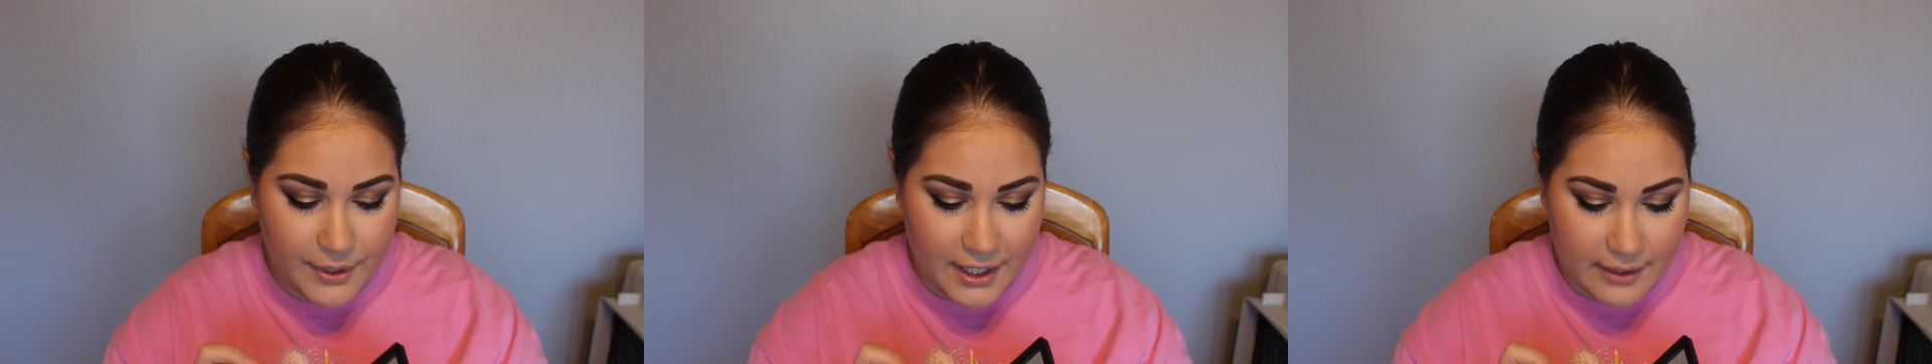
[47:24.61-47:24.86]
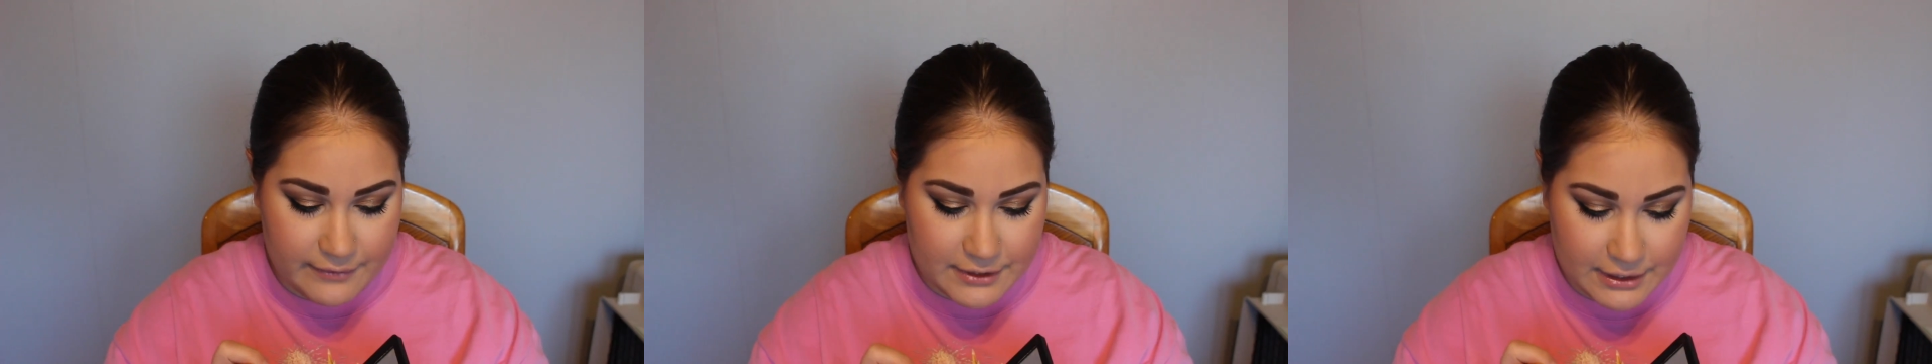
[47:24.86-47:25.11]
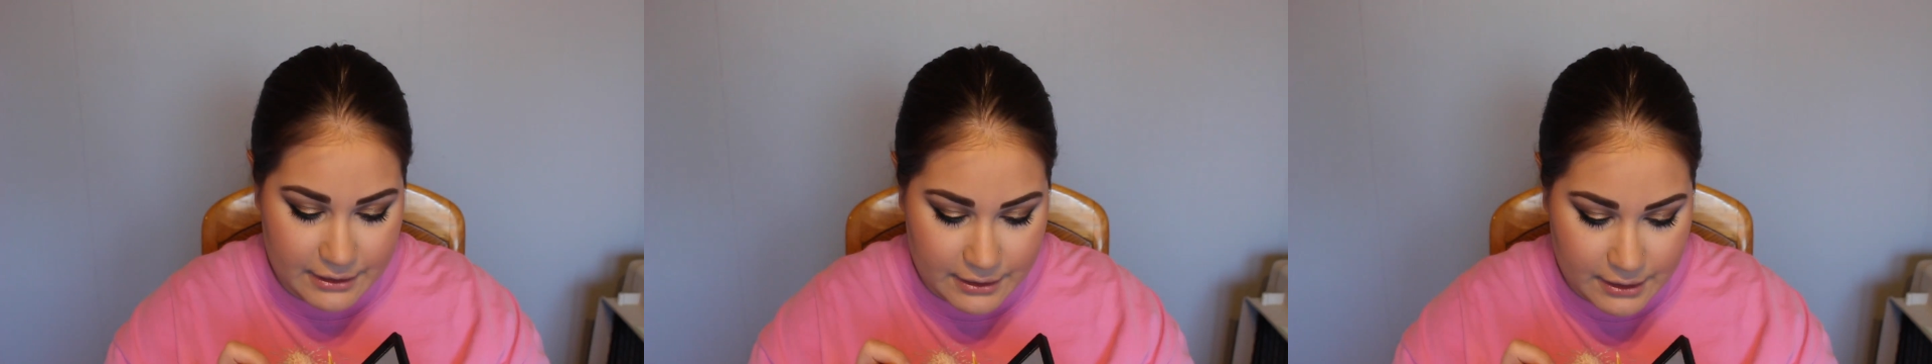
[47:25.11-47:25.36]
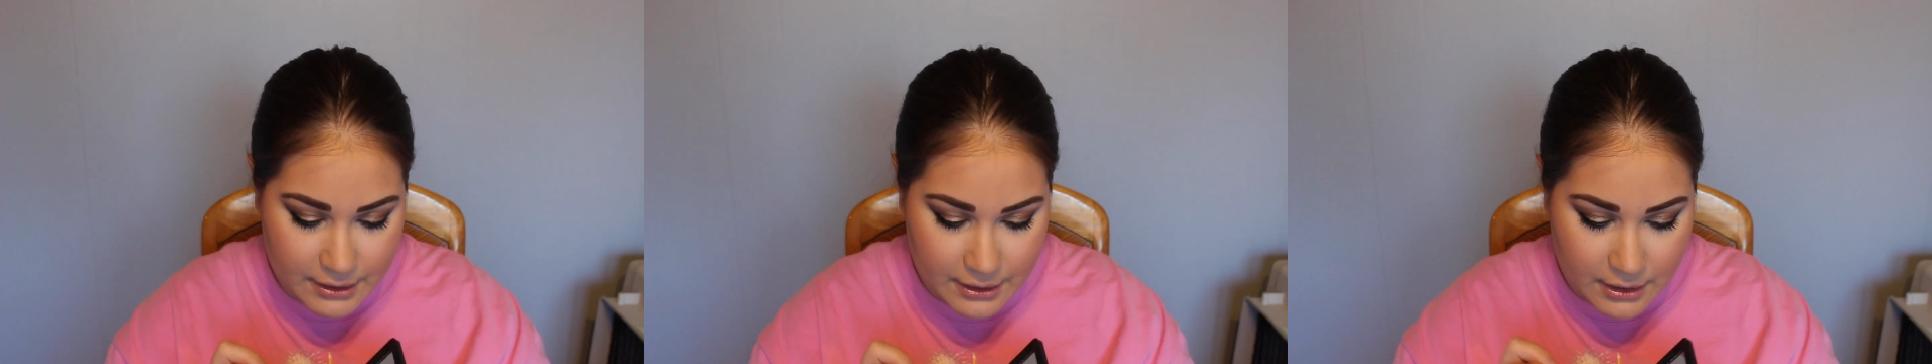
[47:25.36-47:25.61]
we have to
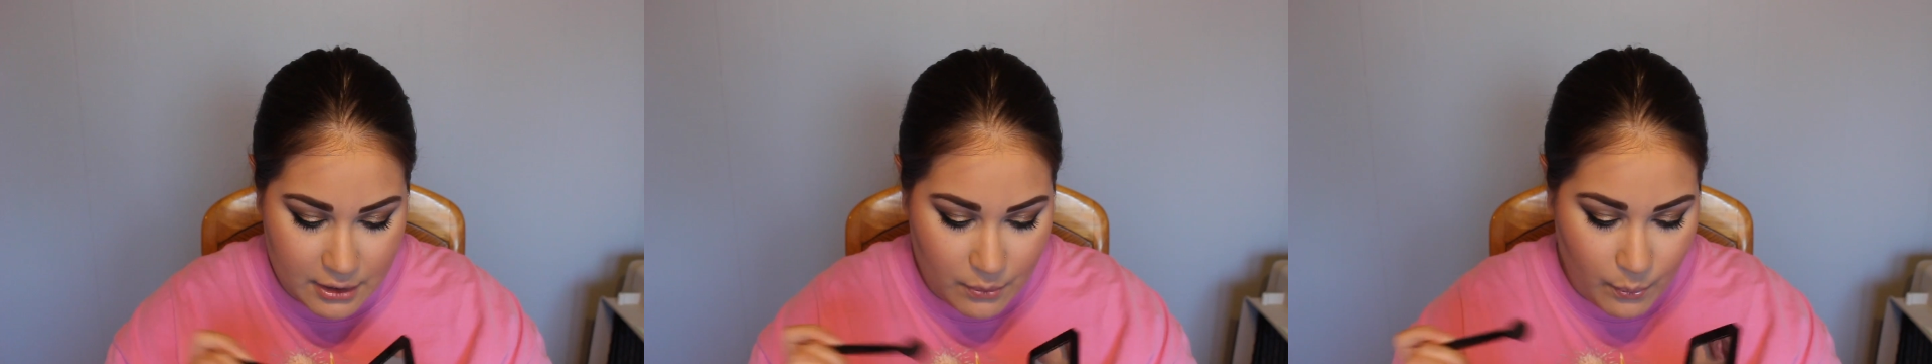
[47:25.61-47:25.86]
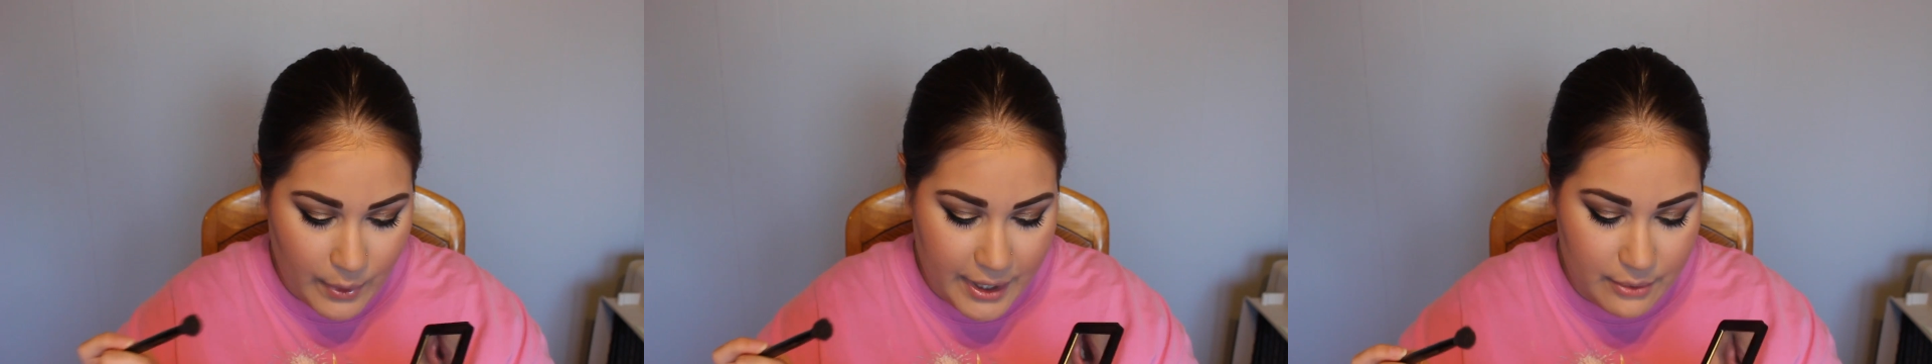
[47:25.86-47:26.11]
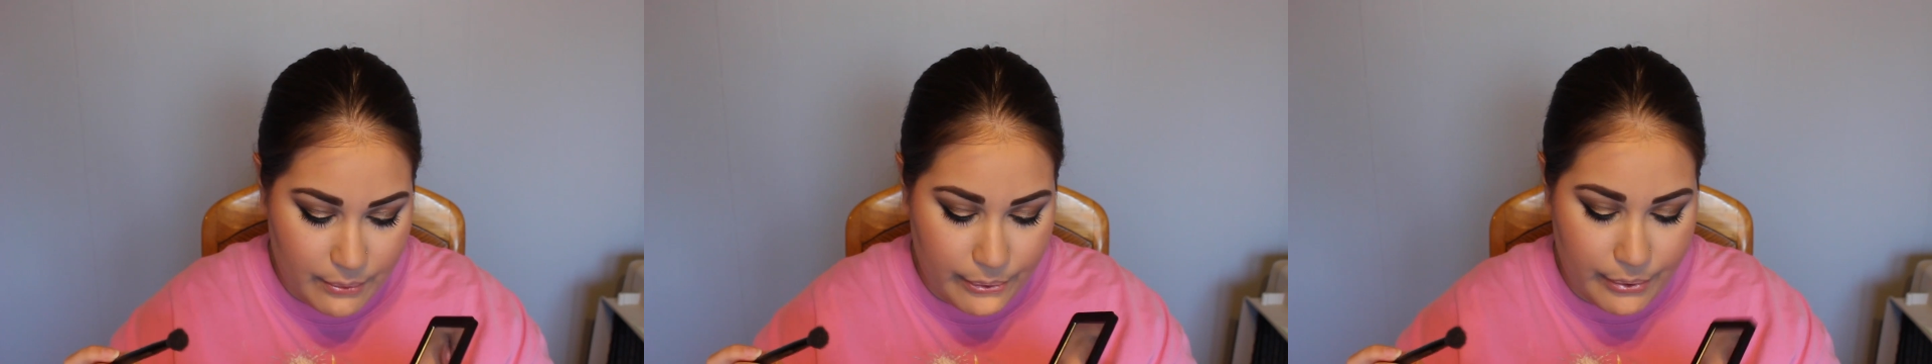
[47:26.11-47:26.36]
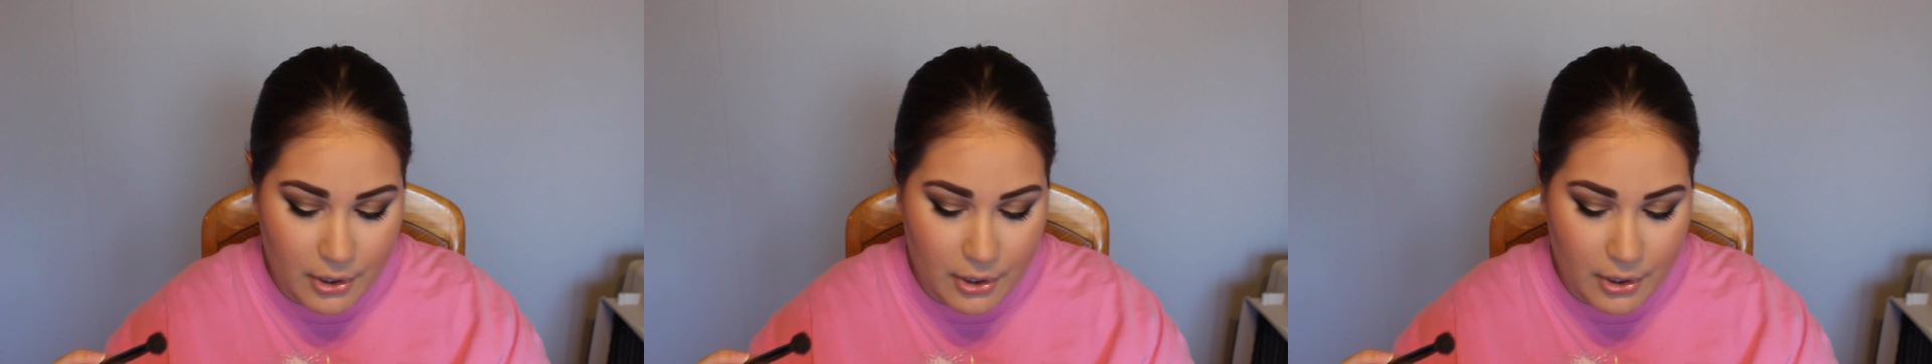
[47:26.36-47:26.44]
wait.